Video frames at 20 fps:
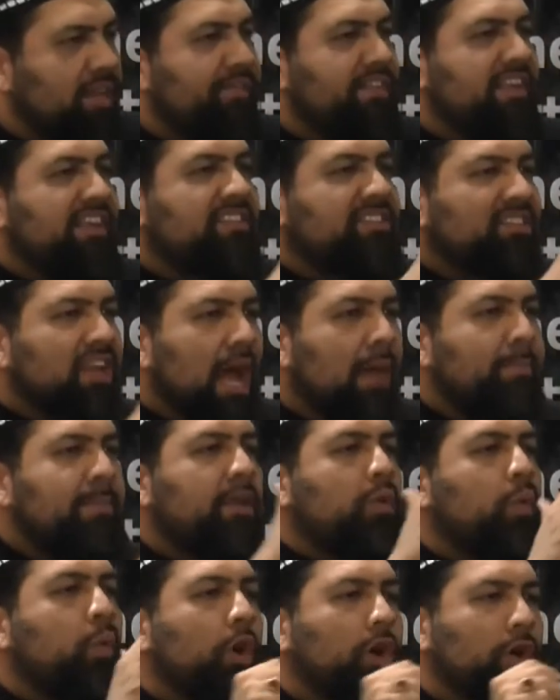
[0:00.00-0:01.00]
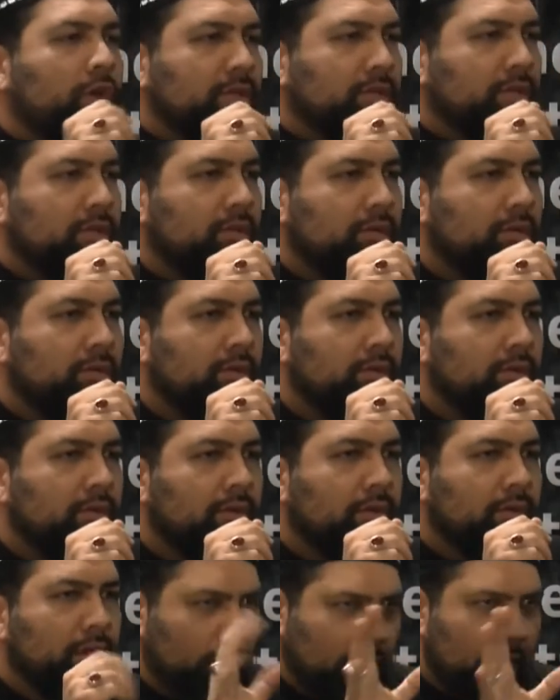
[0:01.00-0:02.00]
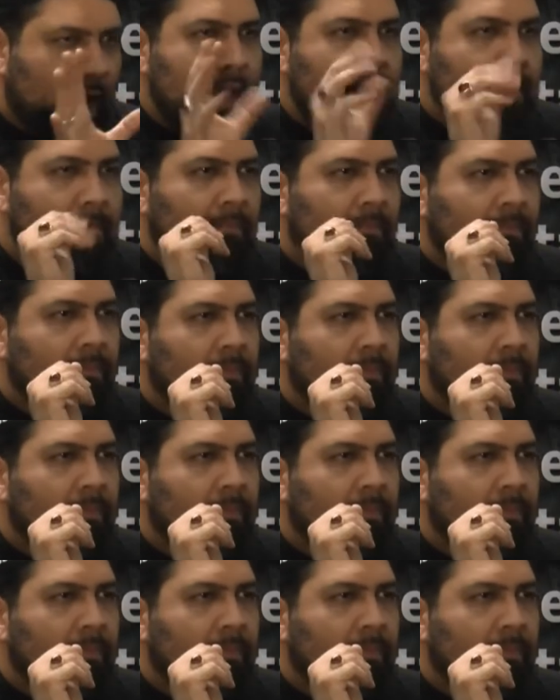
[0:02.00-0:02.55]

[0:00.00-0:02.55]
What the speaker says: of the Islamic world. Okay?